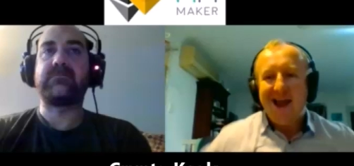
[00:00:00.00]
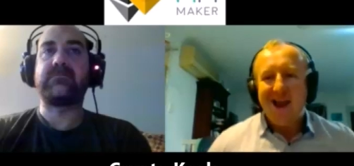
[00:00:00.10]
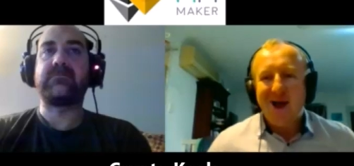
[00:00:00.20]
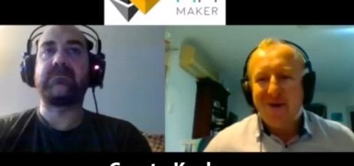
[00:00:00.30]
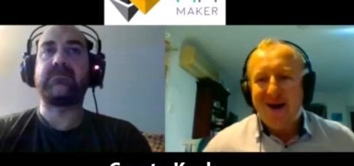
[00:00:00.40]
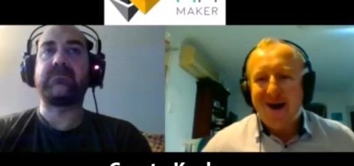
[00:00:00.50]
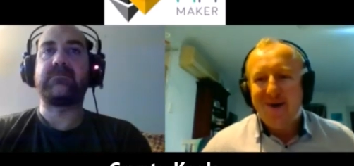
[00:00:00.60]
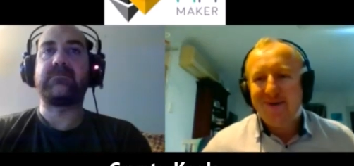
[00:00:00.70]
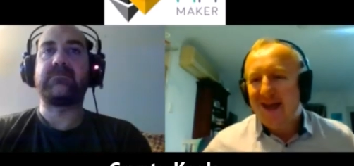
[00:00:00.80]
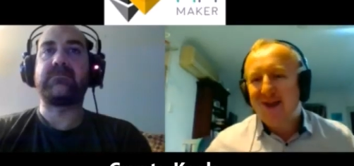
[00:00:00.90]
Speaker 1: Hello
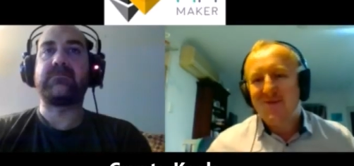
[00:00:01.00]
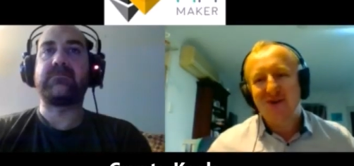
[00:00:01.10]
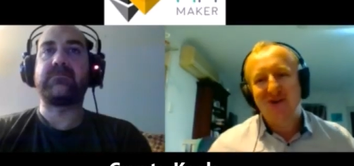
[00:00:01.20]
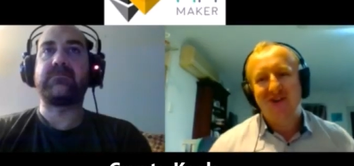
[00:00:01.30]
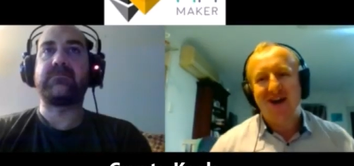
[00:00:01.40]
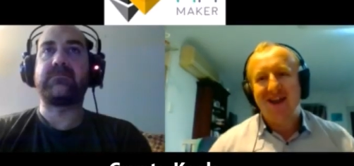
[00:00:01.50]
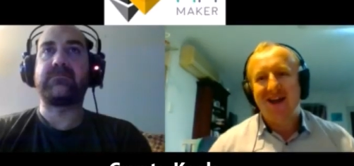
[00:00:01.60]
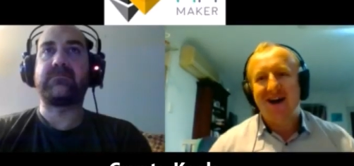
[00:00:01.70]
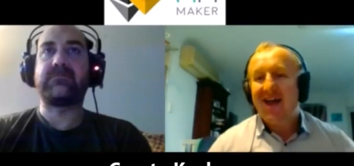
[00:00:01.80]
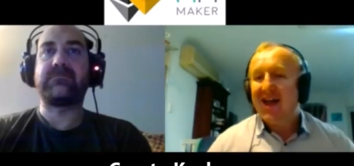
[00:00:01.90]
world, hello
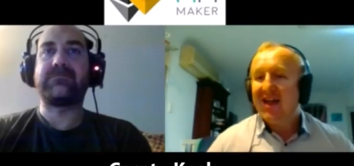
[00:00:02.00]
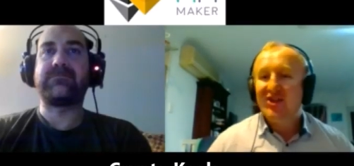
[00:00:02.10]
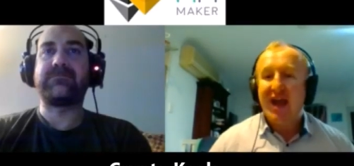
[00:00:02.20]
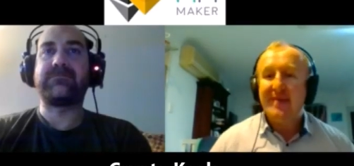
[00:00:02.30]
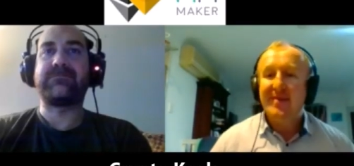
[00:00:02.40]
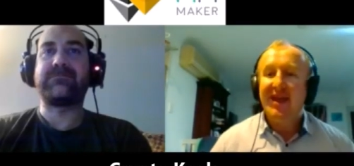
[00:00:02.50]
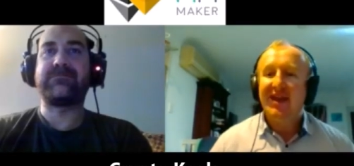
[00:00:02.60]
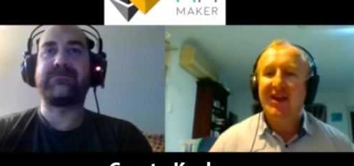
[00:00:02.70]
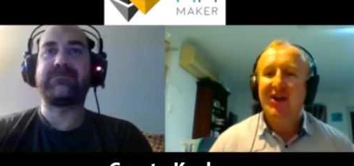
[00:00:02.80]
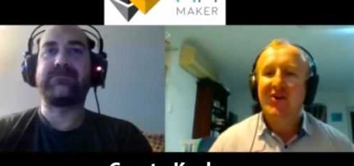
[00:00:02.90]
Australia, it's Jamie
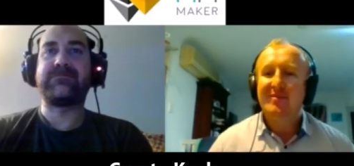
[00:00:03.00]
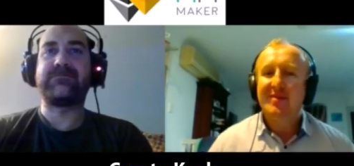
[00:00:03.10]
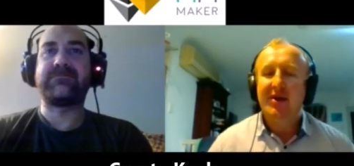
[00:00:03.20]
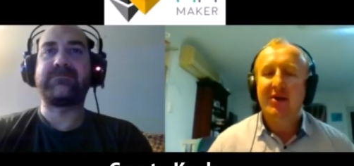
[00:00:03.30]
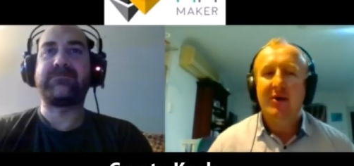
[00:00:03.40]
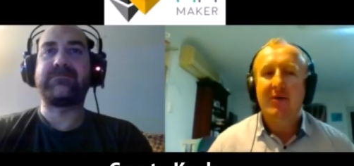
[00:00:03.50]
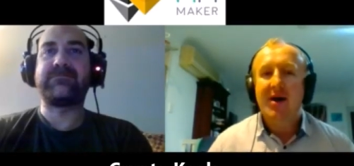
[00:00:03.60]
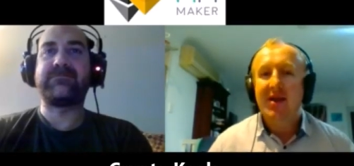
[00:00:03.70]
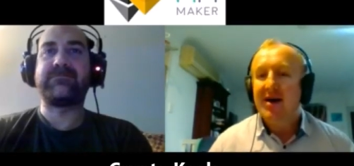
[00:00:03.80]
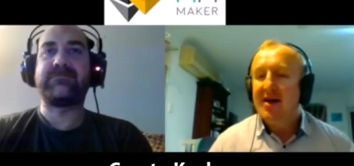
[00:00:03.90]
here, the Crypto
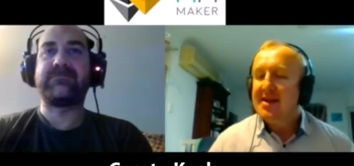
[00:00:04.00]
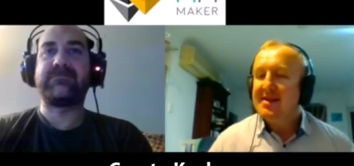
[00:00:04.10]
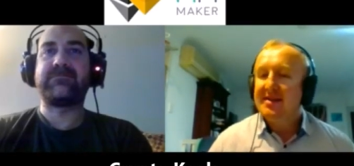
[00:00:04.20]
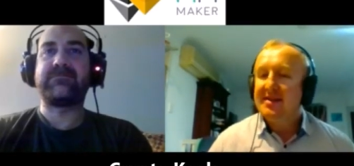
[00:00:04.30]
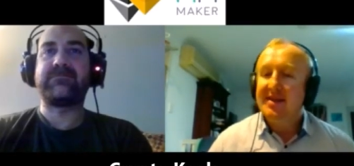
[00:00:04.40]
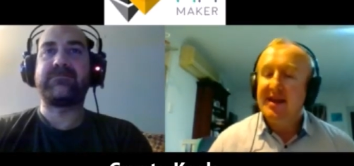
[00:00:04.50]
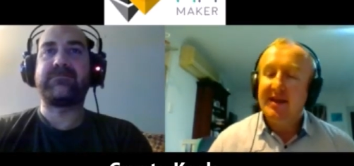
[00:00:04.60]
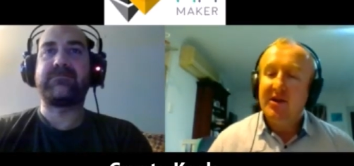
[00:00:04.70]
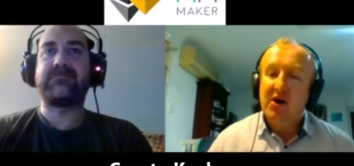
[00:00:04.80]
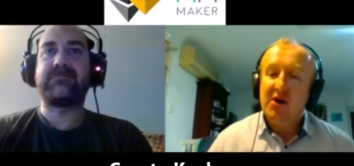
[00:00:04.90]
Koala. And today
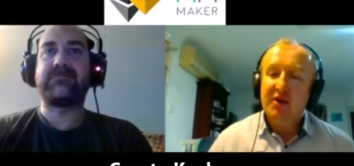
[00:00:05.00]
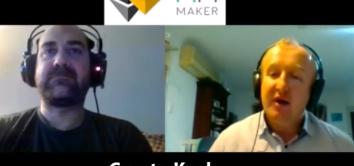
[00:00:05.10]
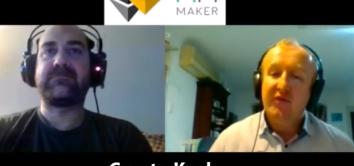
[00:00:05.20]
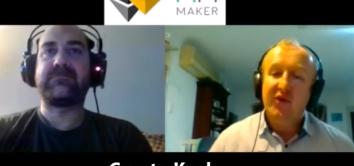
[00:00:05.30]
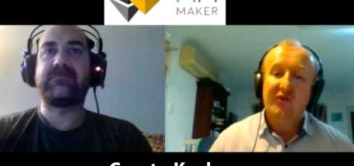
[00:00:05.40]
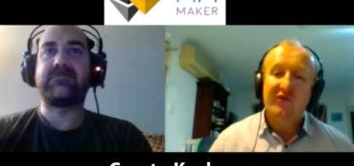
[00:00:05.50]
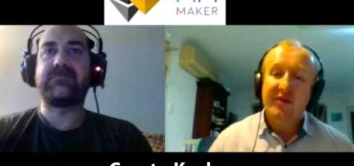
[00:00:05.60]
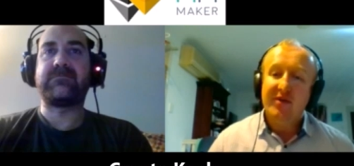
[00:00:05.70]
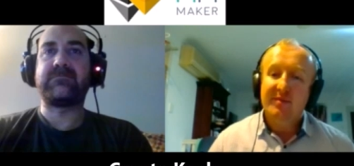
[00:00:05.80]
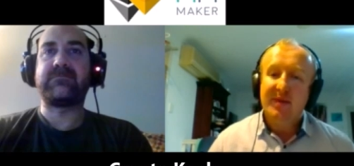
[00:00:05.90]
guys, I've got a
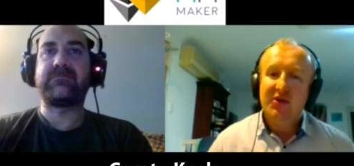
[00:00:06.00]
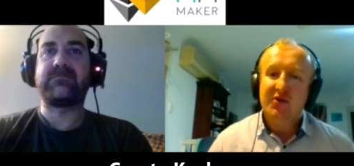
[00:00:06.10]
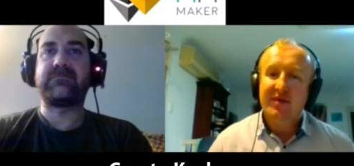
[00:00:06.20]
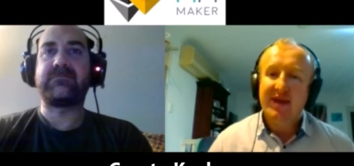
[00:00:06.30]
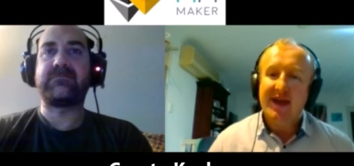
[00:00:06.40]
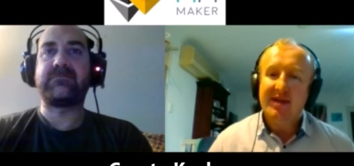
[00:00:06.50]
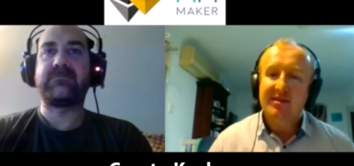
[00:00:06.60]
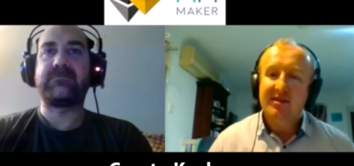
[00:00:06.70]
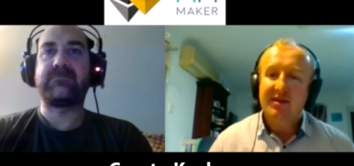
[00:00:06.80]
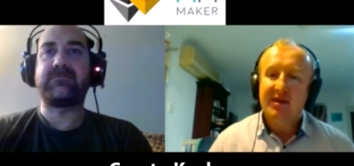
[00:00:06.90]
very special
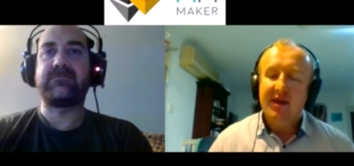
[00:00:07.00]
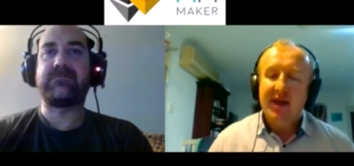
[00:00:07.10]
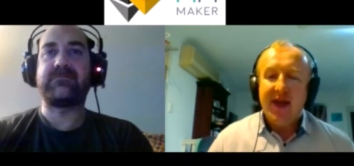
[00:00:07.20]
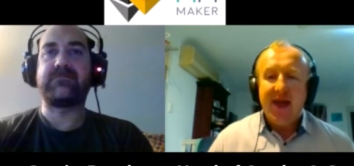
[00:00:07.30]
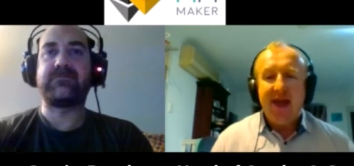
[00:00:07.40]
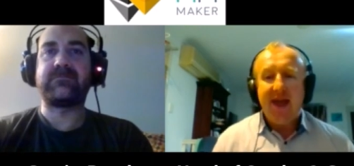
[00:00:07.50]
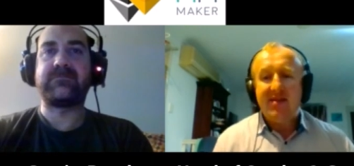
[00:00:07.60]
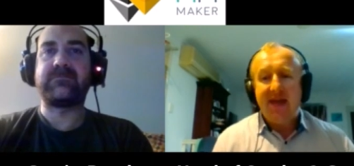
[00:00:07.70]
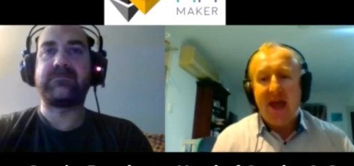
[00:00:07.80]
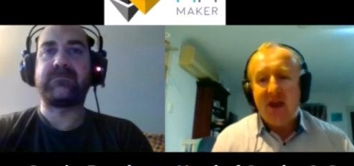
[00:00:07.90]
guest.
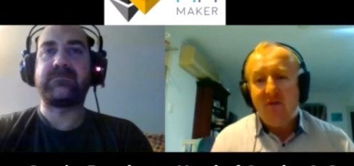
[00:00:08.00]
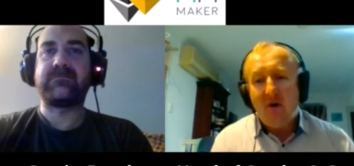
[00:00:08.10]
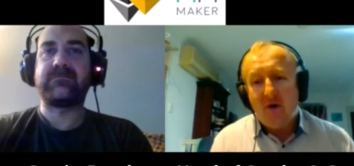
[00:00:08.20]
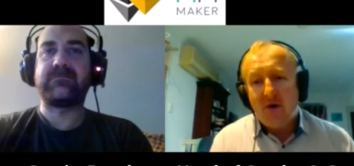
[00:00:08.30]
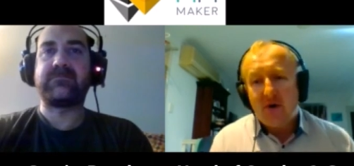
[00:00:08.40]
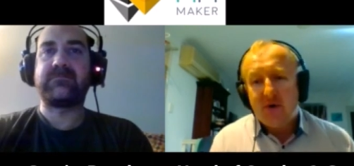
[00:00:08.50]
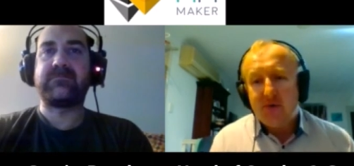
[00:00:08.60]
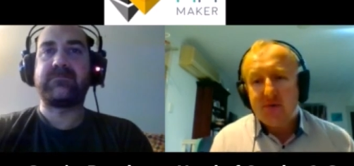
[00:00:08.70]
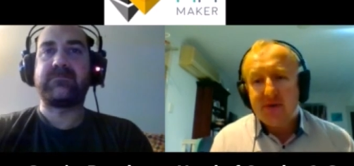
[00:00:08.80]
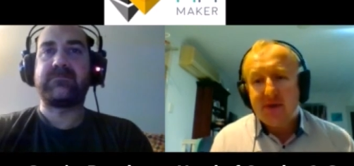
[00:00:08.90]
He's head of
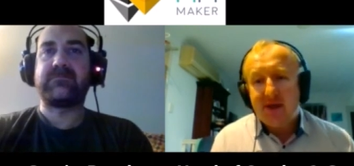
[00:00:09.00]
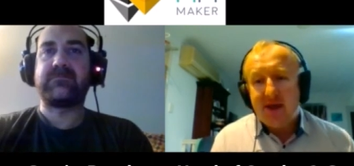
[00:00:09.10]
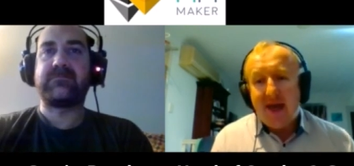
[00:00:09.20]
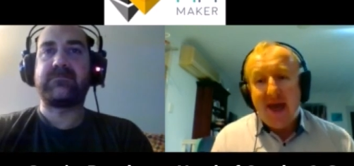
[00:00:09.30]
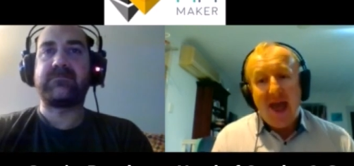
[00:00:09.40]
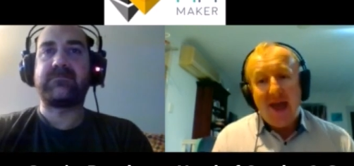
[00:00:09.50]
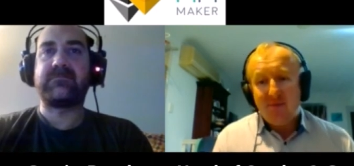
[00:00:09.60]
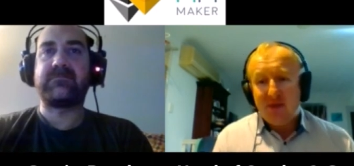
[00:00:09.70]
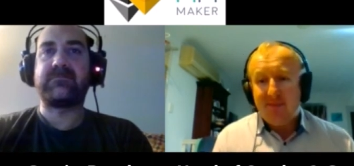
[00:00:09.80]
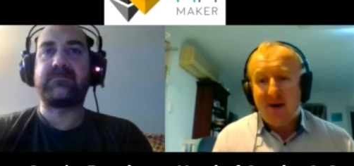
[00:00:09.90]
oracles, head
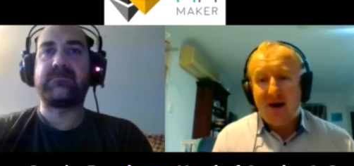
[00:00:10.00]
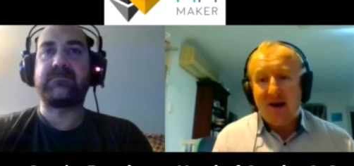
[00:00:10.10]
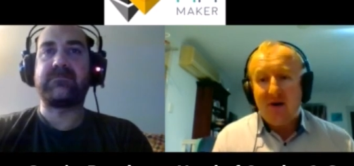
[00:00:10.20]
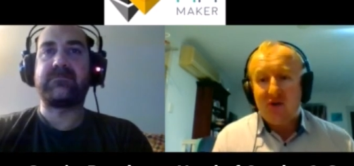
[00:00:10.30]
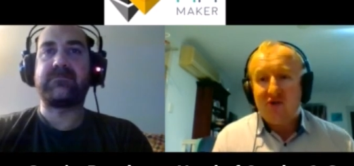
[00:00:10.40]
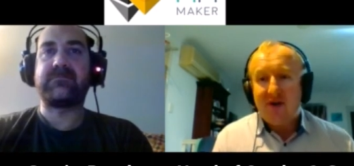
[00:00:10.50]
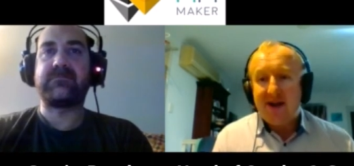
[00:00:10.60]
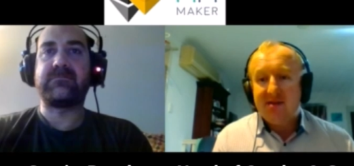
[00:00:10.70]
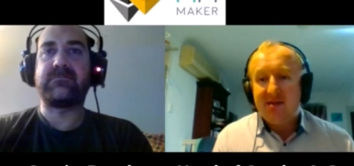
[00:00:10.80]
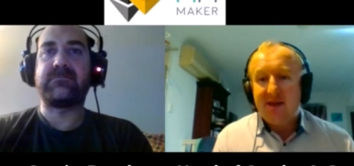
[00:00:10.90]
of smart
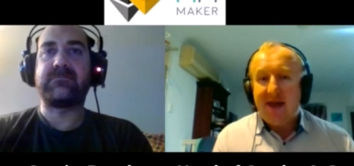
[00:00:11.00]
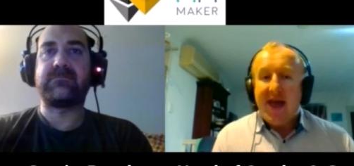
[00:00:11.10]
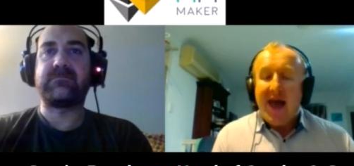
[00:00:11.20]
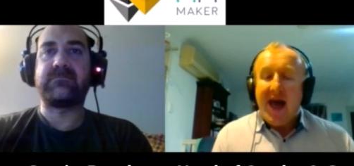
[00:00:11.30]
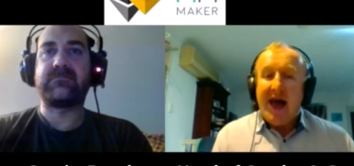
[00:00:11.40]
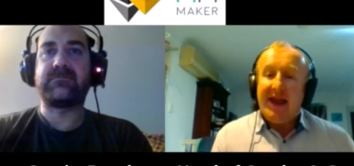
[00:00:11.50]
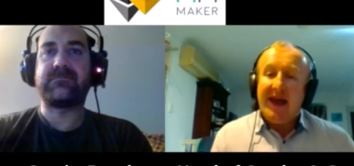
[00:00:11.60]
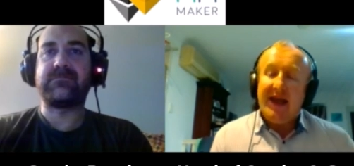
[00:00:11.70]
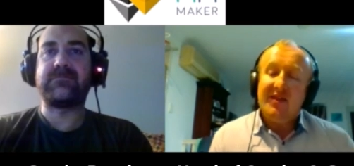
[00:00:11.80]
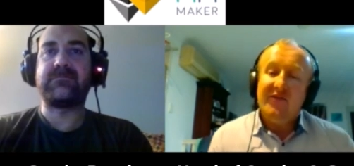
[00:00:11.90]
contracts, and
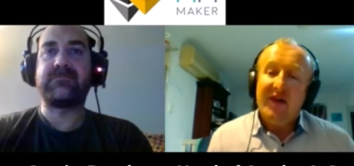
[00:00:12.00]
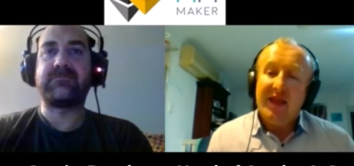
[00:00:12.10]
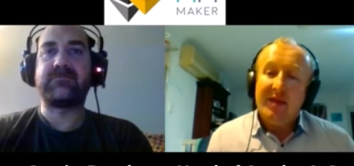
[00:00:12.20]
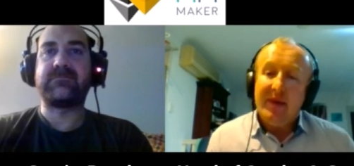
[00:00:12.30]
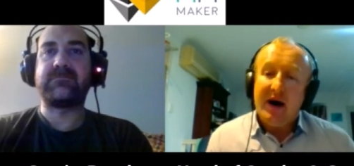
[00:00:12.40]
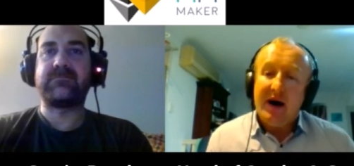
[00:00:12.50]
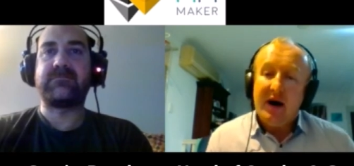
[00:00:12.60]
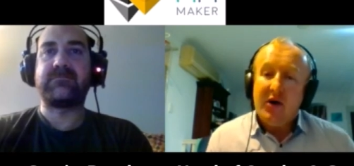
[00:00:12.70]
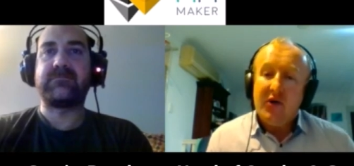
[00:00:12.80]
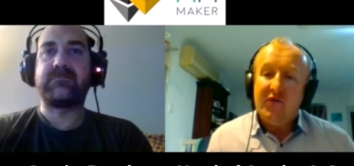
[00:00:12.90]
a developer
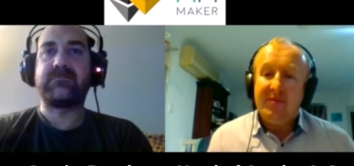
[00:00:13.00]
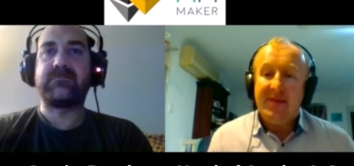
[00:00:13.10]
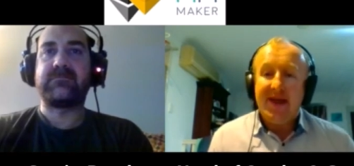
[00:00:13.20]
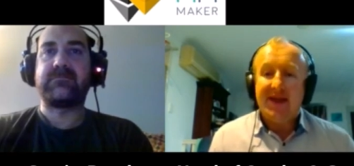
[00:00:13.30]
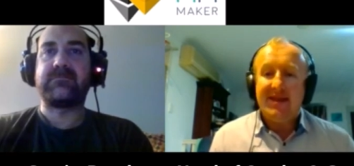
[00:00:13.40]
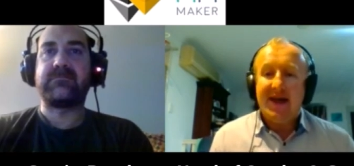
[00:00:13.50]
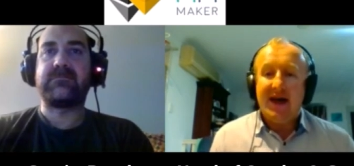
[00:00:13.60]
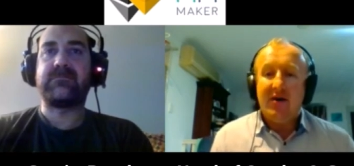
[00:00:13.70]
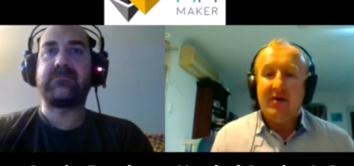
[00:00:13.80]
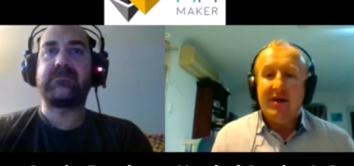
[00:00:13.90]
for
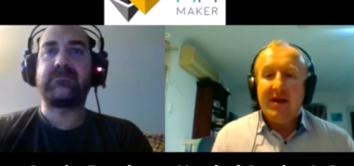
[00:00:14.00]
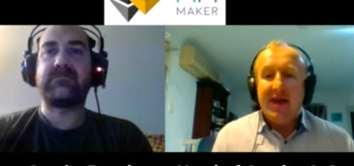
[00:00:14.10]
MakerDAO.